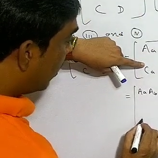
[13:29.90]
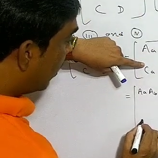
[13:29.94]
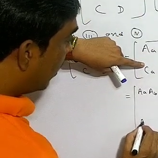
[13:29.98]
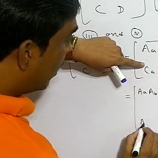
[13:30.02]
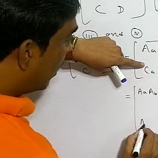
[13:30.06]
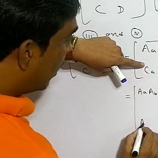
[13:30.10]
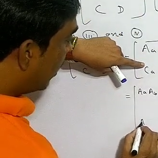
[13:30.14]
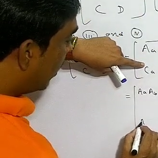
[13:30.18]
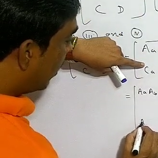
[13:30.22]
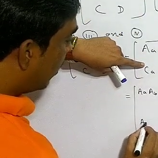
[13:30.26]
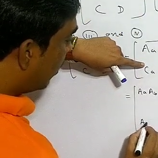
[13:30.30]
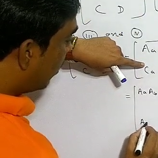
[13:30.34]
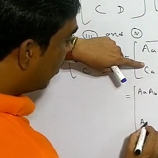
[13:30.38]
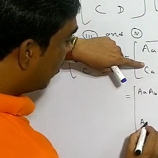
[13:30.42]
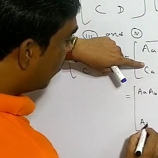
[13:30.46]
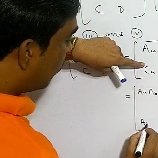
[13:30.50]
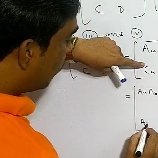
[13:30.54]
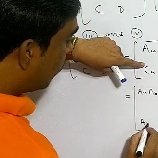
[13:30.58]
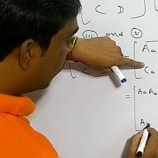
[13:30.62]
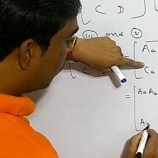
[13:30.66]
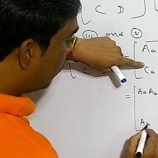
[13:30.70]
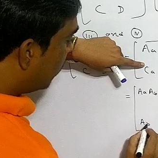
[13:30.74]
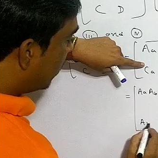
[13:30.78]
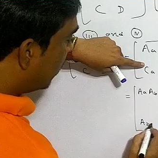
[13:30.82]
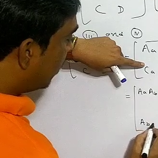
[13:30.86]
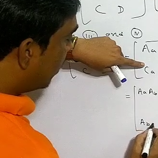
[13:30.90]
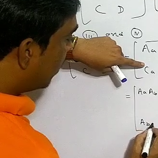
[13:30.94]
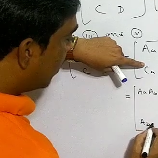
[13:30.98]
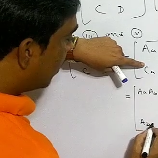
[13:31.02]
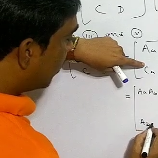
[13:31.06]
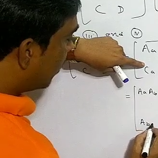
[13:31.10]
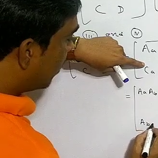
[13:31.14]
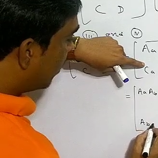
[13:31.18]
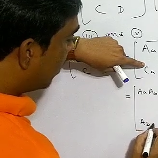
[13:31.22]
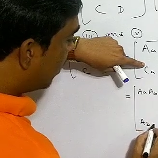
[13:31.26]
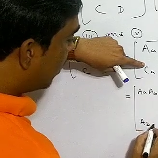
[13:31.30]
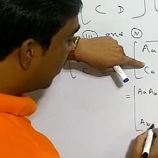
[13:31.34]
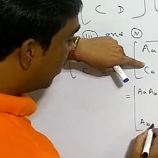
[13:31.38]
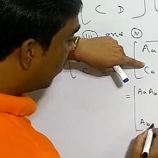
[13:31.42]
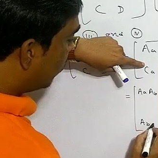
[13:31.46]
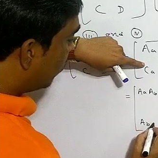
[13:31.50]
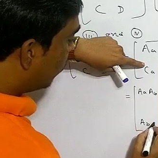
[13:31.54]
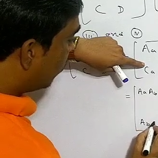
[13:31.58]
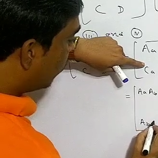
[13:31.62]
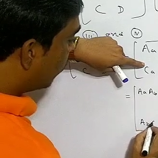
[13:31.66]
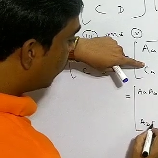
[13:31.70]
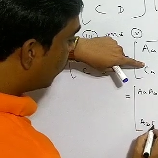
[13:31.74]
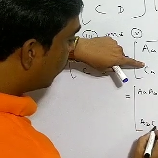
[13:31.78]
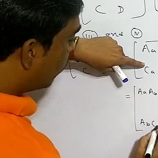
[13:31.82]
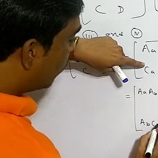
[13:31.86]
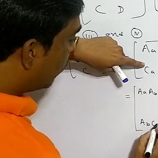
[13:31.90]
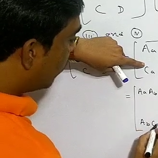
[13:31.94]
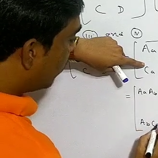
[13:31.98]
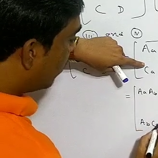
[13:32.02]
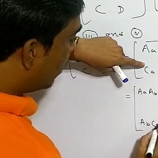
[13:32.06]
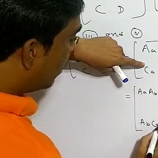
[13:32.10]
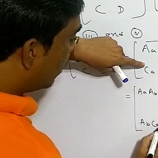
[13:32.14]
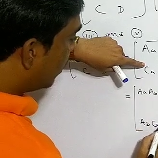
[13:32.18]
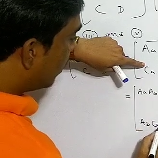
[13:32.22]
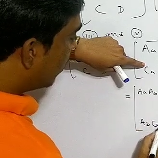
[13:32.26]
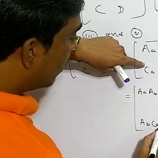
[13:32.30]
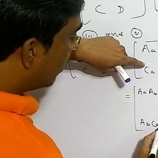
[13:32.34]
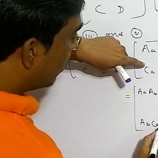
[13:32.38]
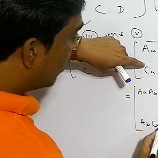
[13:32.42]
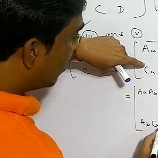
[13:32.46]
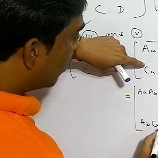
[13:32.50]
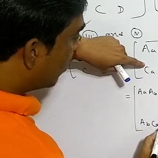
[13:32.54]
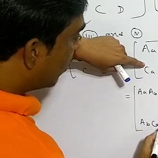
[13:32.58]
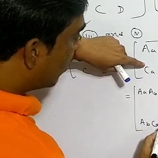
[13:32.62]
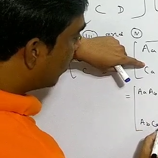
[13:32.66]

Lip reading: A B into C A